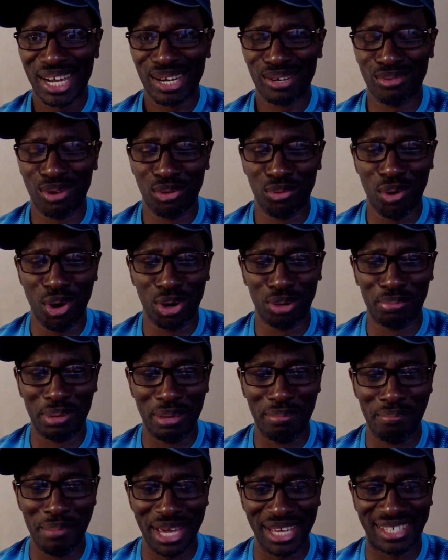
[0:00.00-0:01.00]
we will be
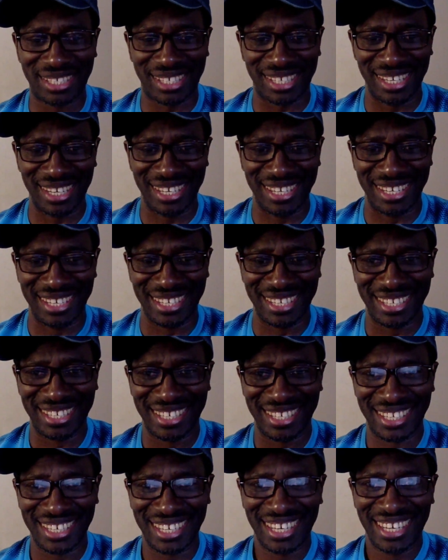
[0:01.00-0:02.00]
meeting
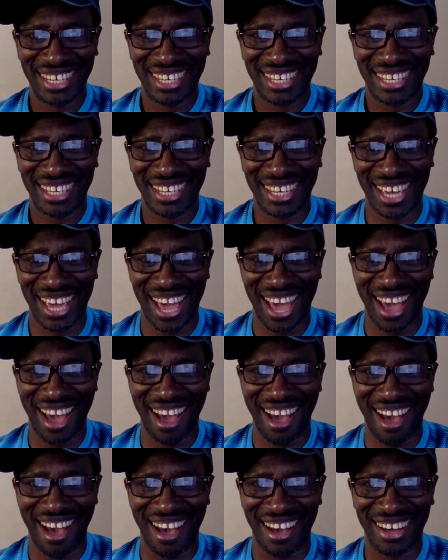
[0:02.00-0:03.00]

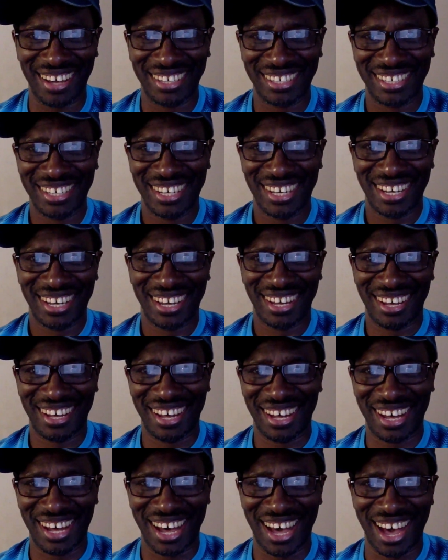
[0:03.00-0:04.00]
here
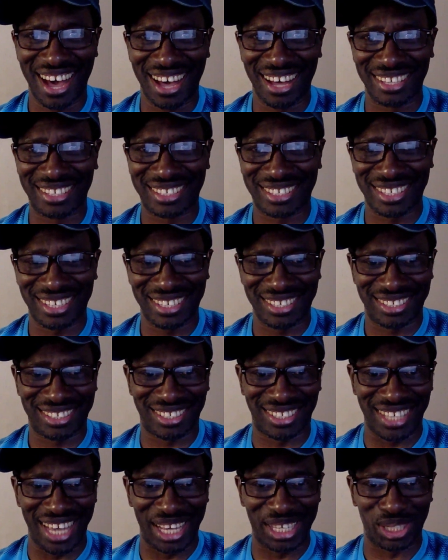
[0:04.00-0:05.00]
at
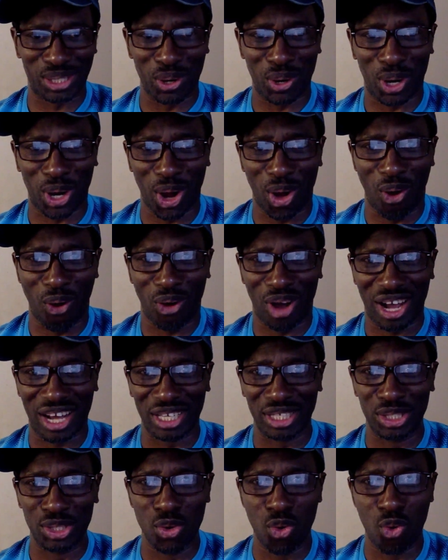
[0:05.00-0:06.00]
6 o'clock
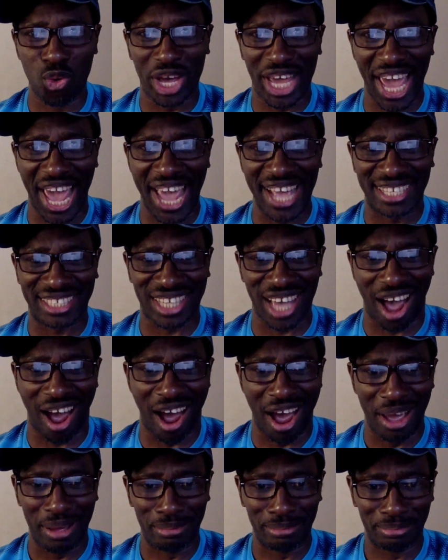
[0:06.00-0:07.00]
UK
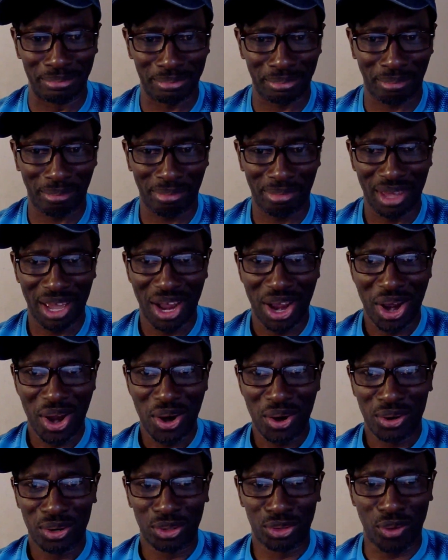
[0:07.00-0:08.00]
time.
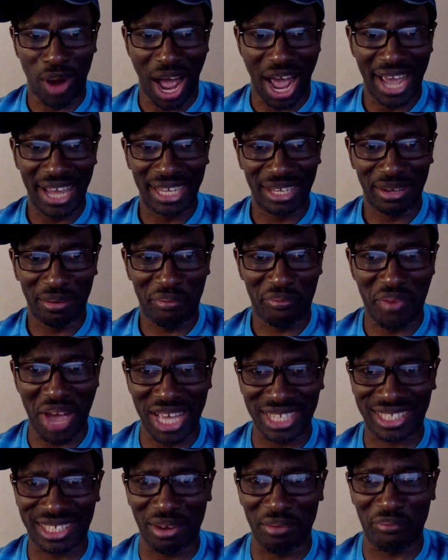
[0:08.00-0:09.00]
Right,
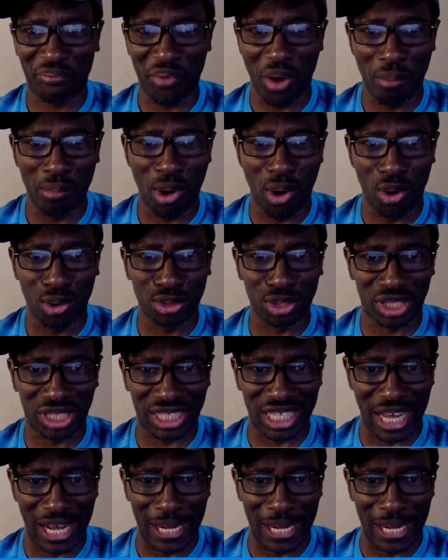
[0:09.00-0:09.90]
first and foremost,